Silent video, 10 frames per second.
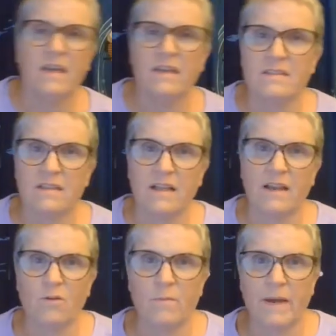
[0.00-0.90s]
is
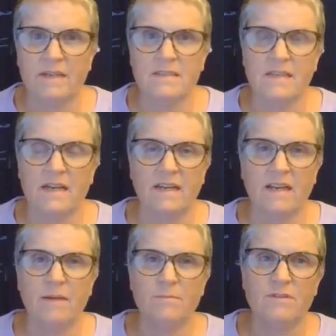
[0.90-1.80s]
like Rebecca said,
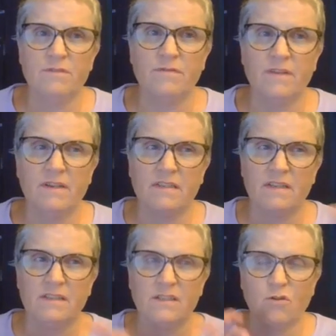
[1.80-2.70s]
it comes, it's,
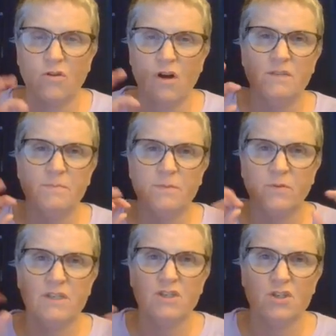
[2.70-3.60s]
it's a cross
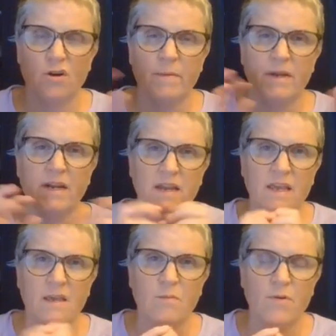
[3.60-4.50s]
between German and
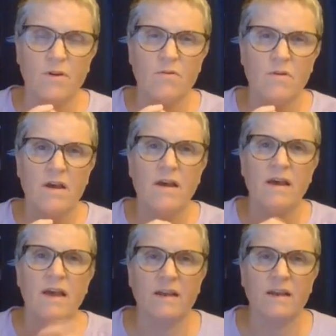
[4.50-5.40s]
Hebrew
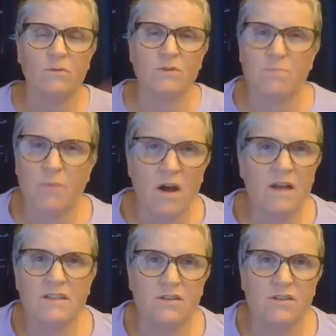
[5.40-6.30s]
and it was
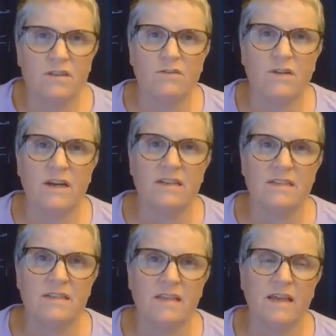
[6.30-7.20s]
brought to the United
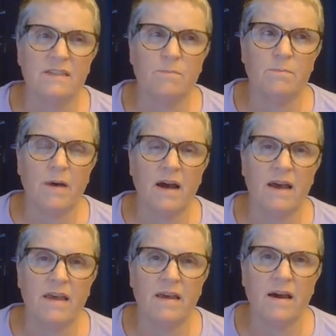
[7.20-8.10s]
States
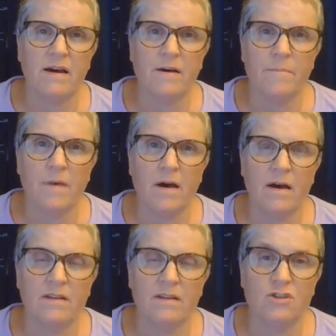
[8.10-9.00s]
by um,
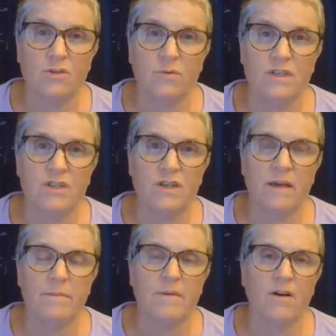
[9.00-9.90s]
Jewish
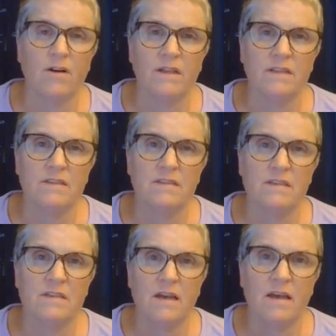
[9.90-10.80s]

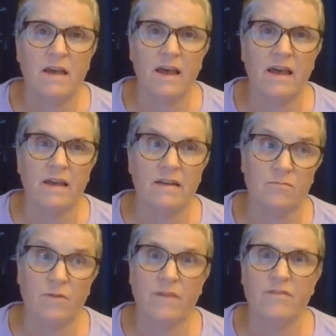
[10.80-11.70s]
immigrants
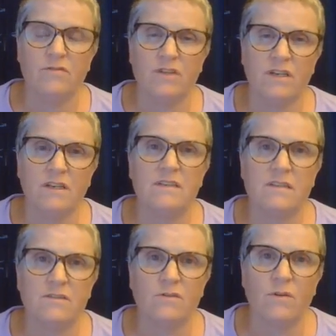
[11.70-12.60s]
and refugees
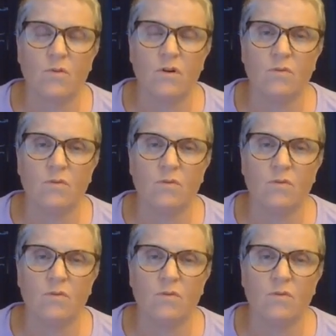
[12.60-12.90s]
during